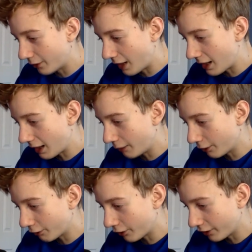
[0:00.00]
I will
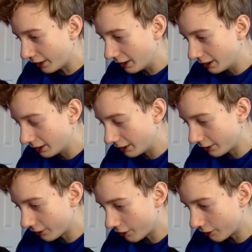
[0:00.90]
definitely say,
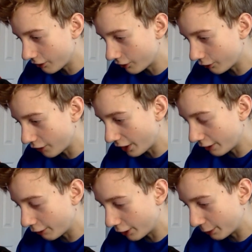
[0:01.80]
this is
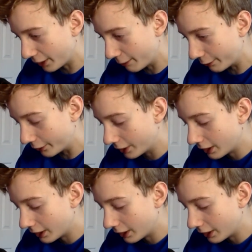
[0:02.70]
very, very playable.